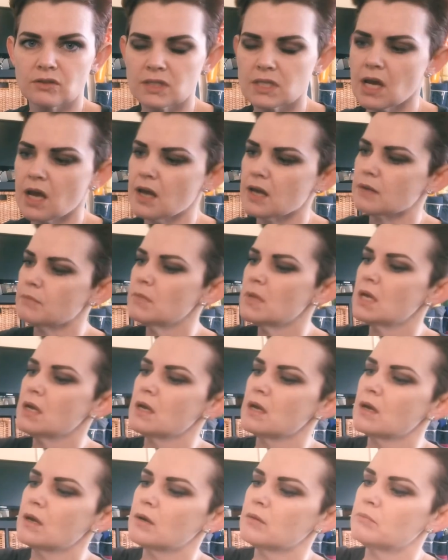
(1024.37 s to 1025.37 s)
your time,
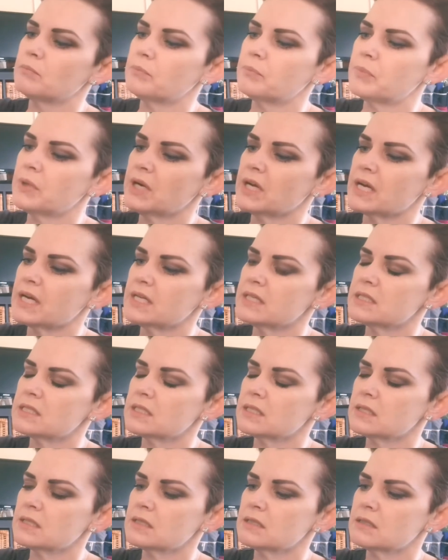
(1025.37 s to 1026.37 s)

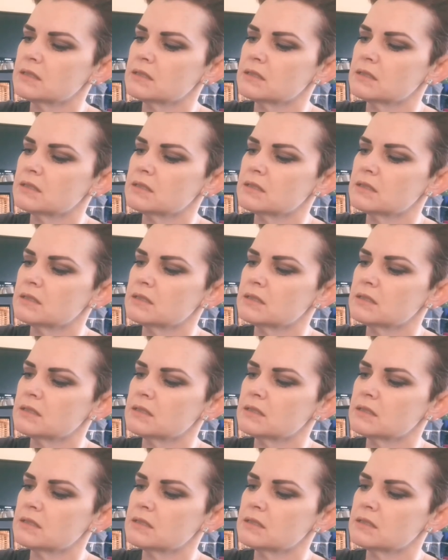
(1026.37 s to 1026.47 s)
but